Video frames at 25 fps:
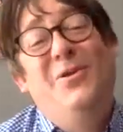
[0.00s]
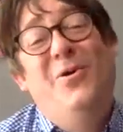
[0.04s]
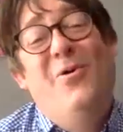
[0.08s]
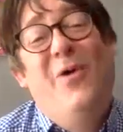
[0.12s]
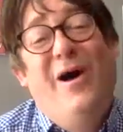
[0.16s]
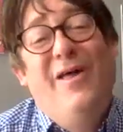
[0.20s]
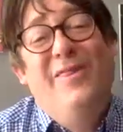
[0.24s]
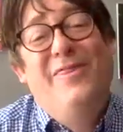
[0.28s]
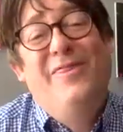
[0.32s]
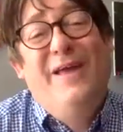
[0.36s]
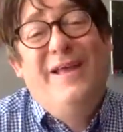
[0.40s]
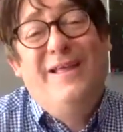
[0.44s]
note,
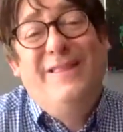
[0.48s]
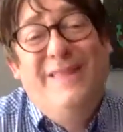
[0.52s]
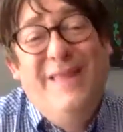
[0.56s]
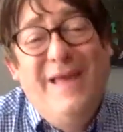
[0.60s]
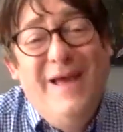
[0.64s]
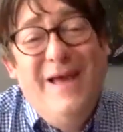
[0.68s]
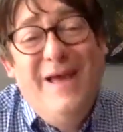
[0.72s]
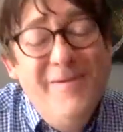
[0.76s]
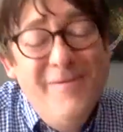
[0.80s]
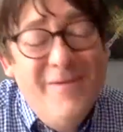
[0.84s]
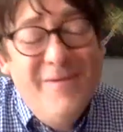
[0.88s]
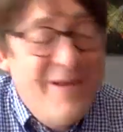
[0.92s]
I think,
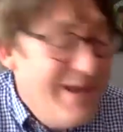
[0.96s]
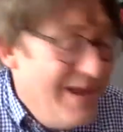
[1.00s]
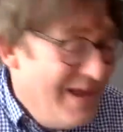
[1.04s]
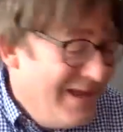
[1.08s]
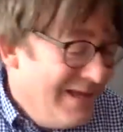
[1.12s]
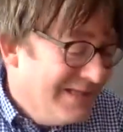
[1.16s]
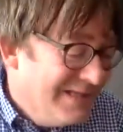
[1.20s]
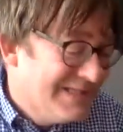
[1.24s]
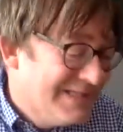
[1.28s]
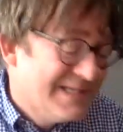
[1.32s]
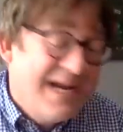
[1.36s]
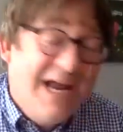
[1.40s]
there.
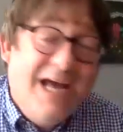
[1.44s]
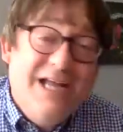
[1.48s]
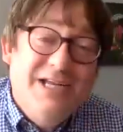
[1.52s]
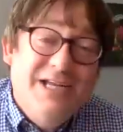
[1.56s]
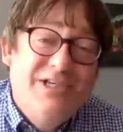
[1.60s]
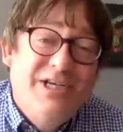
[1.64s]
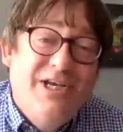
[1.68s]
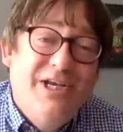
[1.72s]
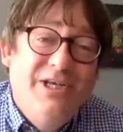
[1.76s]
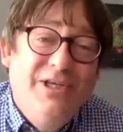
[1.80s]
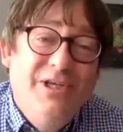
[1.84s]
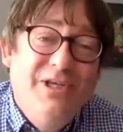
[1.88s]

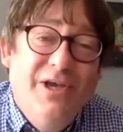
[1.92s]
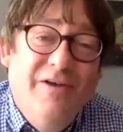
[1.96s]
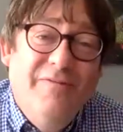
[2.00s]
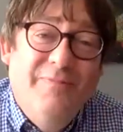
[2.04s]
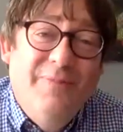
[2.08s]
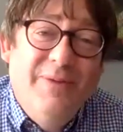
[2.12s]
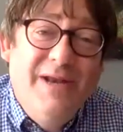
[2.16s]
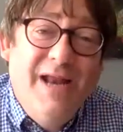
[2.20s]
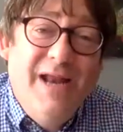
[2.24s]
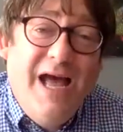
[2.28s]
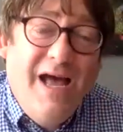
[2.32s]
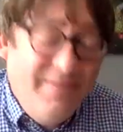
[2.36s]
Scratchy, you have
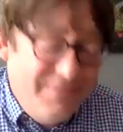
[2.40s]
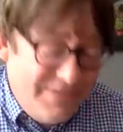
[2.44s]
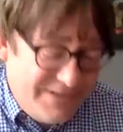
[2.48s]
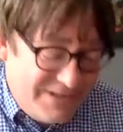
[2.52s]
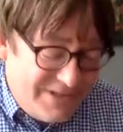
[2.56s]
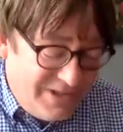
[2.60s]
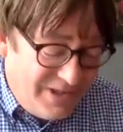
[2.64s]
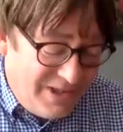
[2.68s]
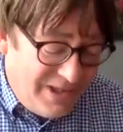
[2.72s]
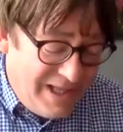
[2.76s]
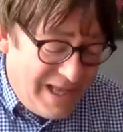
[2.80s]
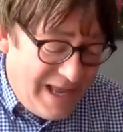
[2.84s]
been
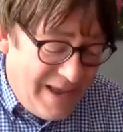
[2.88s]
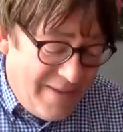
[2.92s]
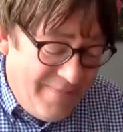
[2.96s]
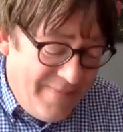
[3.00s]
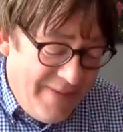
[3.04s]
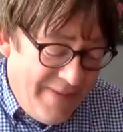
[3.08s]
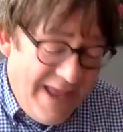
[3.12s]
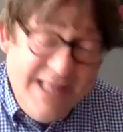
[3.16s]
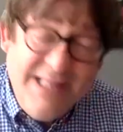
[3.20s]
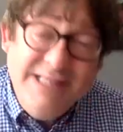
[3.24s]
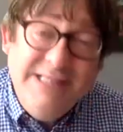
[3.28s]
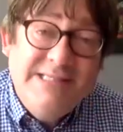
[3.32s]
absolutely
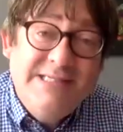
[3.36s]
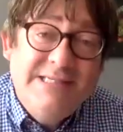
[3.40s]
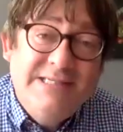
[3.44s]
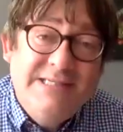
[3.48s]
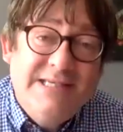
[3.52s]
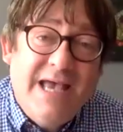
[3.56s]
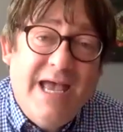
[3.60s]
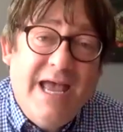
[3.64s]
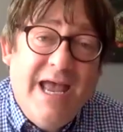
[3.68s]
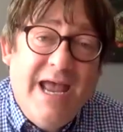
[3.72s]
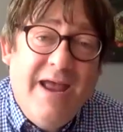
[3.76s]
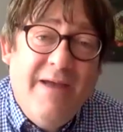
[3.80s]

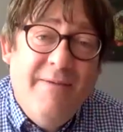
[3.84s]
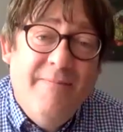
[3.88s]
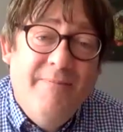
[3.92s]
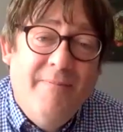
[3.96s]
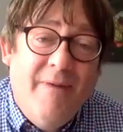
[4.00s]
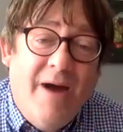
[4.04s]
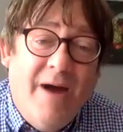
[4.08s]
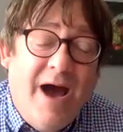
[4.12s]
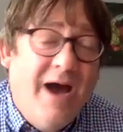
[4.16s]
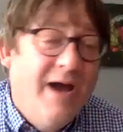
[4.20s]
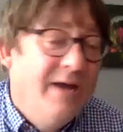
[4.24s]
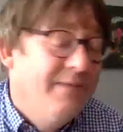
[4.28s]
immense.
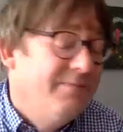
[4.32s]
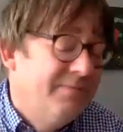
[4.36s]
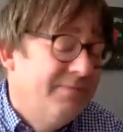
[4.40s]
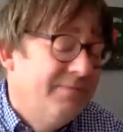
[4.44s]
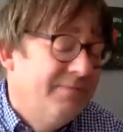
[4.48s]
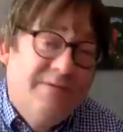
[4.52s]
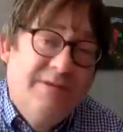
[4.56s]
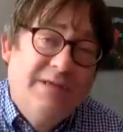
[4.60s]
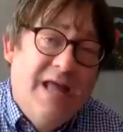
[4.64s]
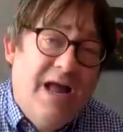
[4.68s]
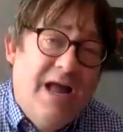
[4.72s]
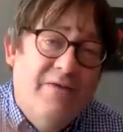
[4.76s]
I
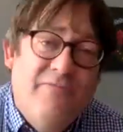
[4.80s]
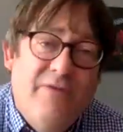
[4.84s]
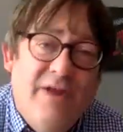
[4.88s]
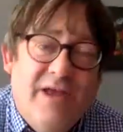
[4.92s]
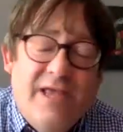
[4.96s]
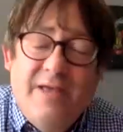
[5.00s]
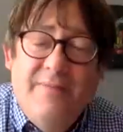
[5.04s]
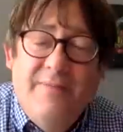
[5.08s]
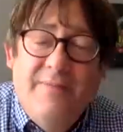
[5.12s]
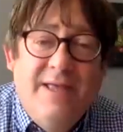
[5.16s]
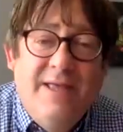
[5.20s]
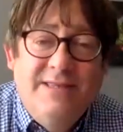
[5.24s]
can't
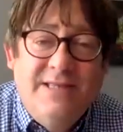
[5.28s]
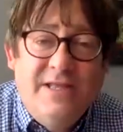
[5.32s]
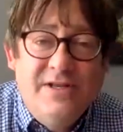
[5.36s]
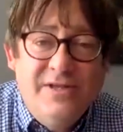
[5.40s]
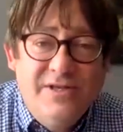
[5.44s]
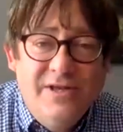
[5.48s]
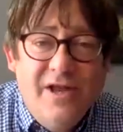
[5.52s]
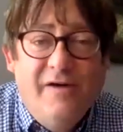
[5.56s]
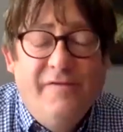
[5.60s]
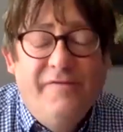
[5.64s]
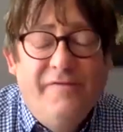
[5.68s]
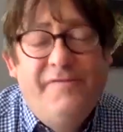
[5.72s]
recommend
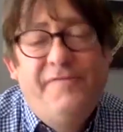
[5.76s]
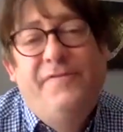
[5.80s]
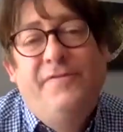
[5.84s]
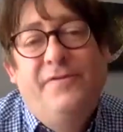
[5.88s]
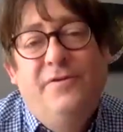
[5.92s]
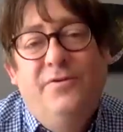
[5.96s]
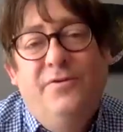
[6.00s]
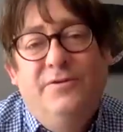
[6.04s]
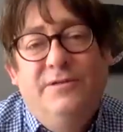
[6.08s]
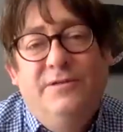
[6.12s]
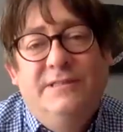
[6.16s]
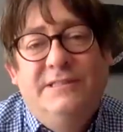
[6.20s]
enough
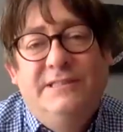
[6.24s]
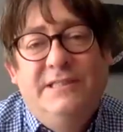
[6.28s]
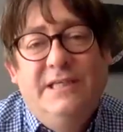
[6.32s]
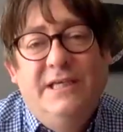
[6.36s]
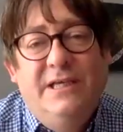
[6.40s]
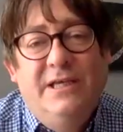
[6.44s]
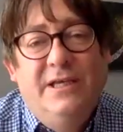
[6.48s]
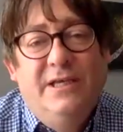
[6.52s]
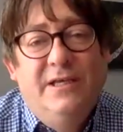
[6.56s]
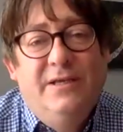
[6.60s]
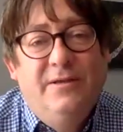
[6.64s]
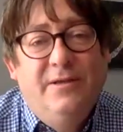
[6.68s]
going to
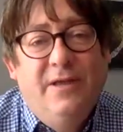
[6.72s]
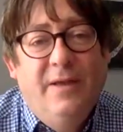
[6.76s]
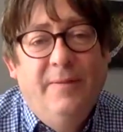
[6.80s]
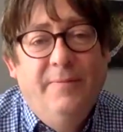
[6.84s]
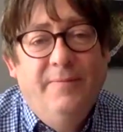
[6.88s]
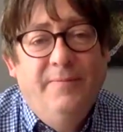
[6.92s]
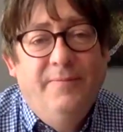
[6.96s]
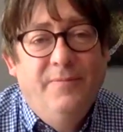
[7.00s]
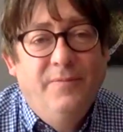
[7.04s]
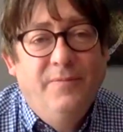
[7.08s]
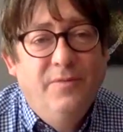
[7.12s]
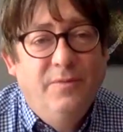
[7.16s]
see,
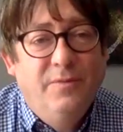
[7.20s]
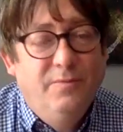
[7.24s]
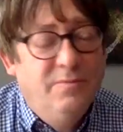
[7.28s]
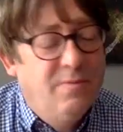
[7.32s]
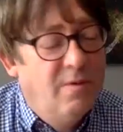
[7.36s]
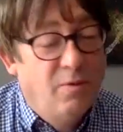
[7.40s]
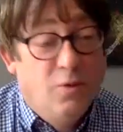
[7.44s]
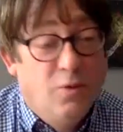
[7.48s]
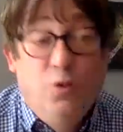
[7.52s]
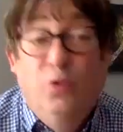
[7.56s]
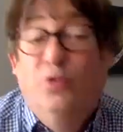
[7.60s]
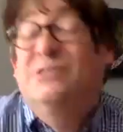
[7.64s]

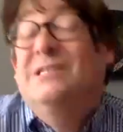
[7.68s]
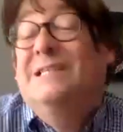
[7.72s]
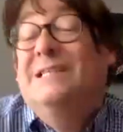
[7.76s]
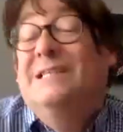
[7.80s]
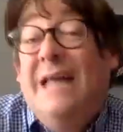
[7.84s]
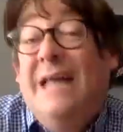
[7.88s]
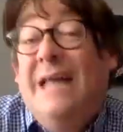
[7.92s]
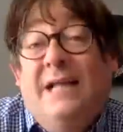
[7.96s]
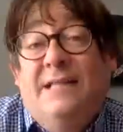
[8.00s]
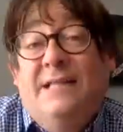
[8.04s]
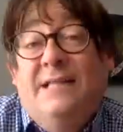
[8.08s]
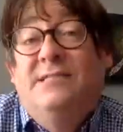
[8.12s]
go to
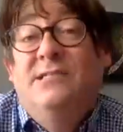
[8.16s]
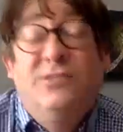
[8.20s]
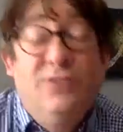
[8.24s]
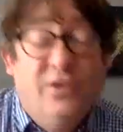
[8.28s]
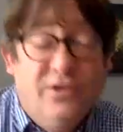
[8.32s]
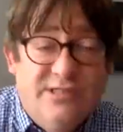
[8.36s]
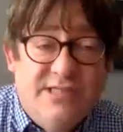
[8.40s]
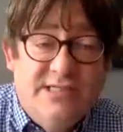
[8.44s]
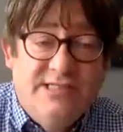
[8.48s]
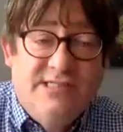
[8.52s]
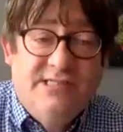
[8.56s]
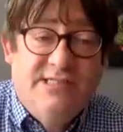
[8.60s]
dance,
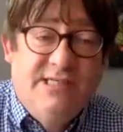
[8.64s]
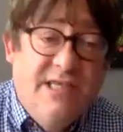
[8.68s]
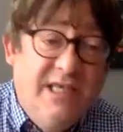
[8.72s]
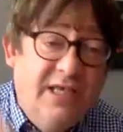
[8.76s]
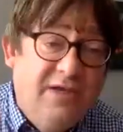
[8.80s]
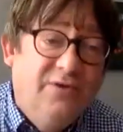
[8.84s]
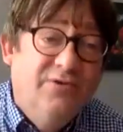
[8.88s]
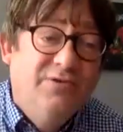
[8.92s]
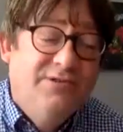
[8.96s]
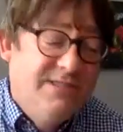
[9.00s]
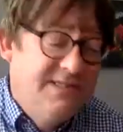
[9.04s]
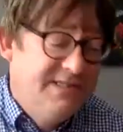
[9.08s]
not to see,
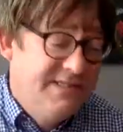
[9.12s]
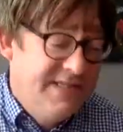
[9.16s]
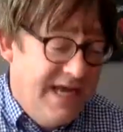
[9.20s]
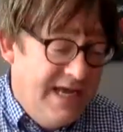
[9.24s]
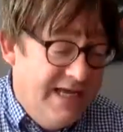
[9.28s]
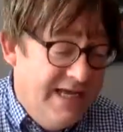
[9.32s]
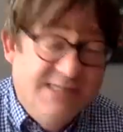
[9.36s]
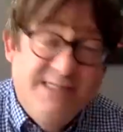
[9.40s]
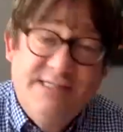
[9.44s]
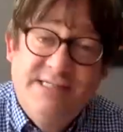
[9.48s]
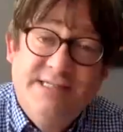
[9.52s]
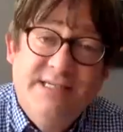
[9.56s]
go to
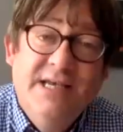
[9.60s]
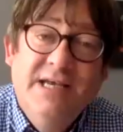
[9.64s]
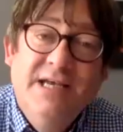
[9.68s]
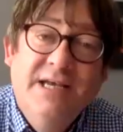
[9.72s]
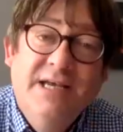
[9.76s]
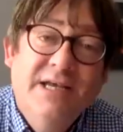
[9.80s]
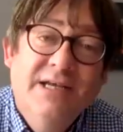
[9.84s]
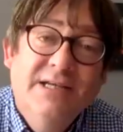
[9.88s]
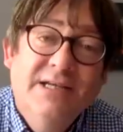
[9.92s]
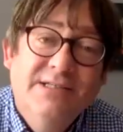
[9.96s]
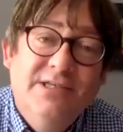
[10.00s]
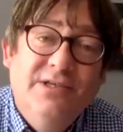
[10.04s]
dance
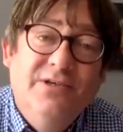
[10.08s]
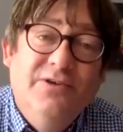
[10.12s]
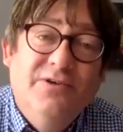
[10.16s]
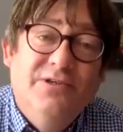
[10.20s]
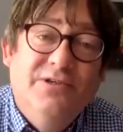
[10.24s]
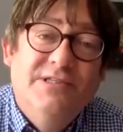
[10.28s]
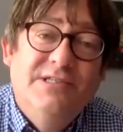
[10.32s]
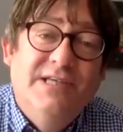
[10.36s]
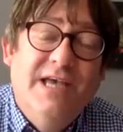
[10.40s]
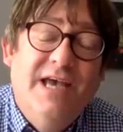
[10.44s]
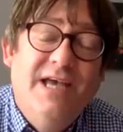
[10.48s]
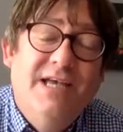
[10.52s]
to your
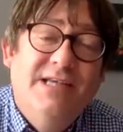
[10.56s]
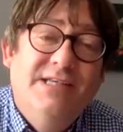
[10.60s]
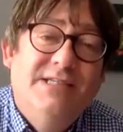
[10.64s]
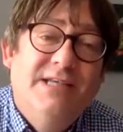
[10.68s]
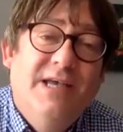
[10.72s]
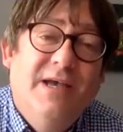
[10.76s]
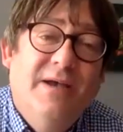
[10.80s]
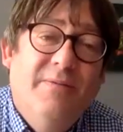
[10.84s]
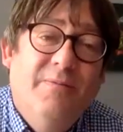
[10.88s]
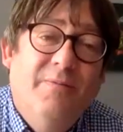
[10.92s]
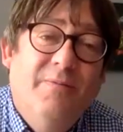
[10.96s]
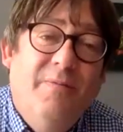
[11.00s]
sets.
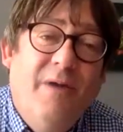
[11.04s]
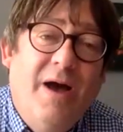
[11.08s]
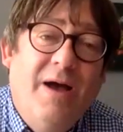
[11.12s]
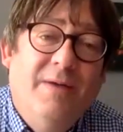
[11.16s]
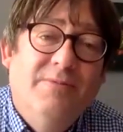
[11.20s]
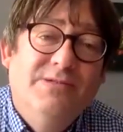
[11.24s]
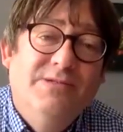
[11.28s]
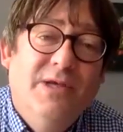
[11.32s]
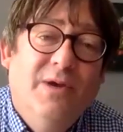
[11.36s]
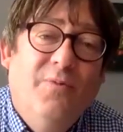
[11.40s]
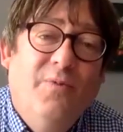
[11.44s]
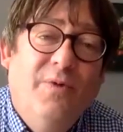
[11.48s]

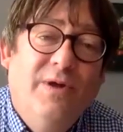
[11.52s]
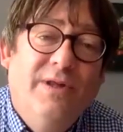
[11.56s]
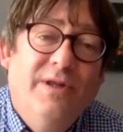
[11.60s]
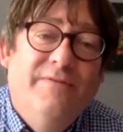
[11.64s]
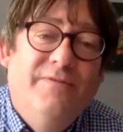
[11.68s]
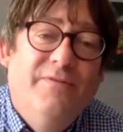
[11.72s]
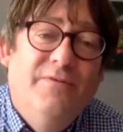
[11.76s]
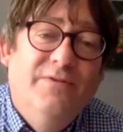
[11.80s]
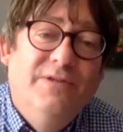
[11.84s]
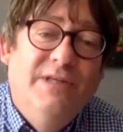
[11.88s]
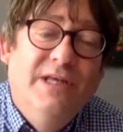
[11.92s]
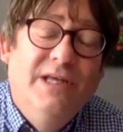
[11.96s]
Absolutely
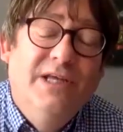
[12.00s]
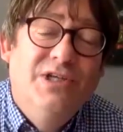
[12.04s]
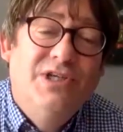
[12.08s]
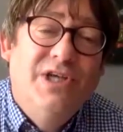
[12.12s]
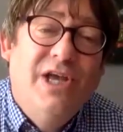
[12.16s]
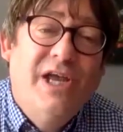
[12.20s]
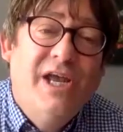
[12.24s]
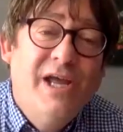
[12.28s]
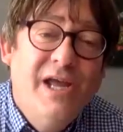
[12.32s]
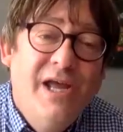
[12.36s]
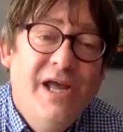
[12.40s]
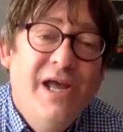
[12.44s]
wonderful
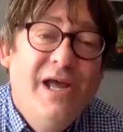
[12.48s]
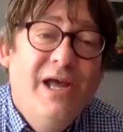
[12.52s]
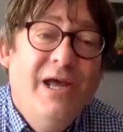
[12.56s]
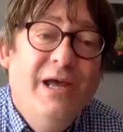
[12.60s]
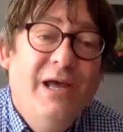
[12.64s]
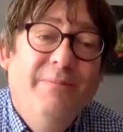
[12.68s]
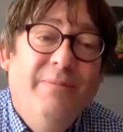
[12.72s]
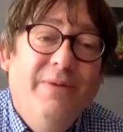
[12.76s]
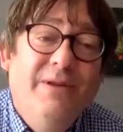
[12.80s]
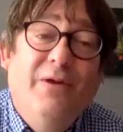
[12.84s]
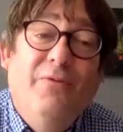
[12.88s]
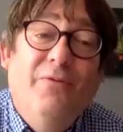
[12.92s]
DJ.
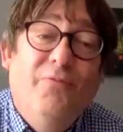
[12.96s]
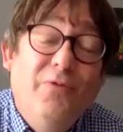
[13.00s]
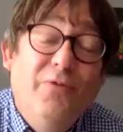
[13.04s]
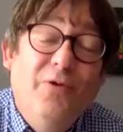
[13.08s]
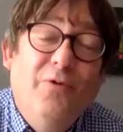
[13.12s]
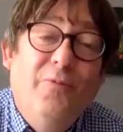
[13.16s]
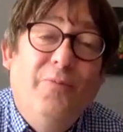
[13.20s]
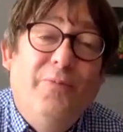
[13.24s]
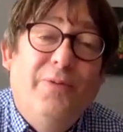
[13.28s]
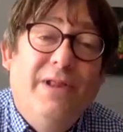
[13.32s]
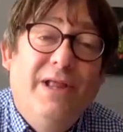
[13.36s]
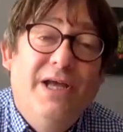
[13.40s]
Been a
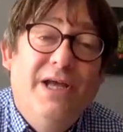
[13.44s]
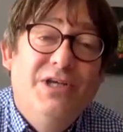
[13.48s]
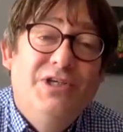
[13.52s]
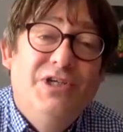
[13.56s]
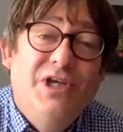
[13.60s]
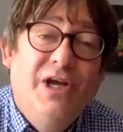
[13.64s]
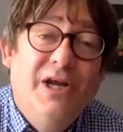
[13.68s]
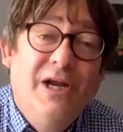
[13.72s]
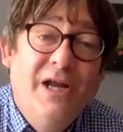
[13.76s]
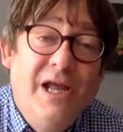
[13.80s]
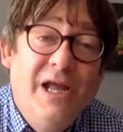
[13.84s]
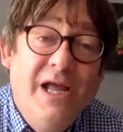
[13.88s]
real
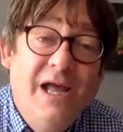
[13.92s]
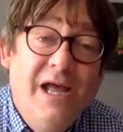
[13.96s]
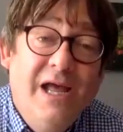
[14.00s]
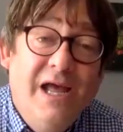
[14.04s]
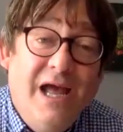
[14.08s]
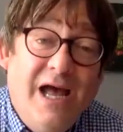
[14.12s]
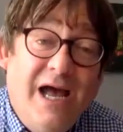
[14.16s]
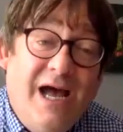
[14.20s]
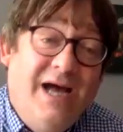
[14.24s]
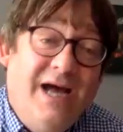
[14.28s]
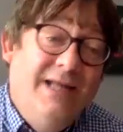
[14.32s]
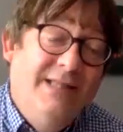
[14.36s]
pleasure.
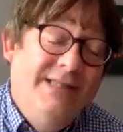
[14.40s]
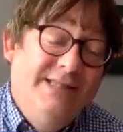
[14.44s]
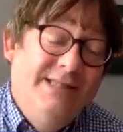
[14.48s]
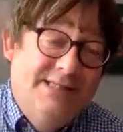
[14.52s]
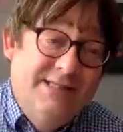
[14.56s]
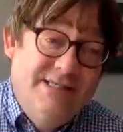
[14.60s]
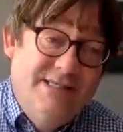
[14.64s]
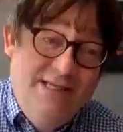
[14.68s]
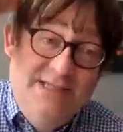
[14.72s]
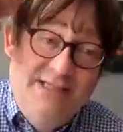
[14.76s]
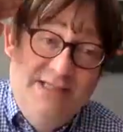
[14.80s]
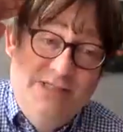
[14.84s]
And
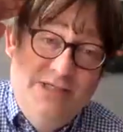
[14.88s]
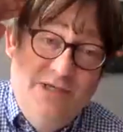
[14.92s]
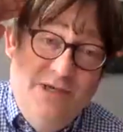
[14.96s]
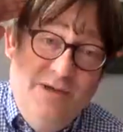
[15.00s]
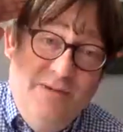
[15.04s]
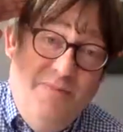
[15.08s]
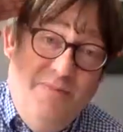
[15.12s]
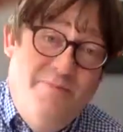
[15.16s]
to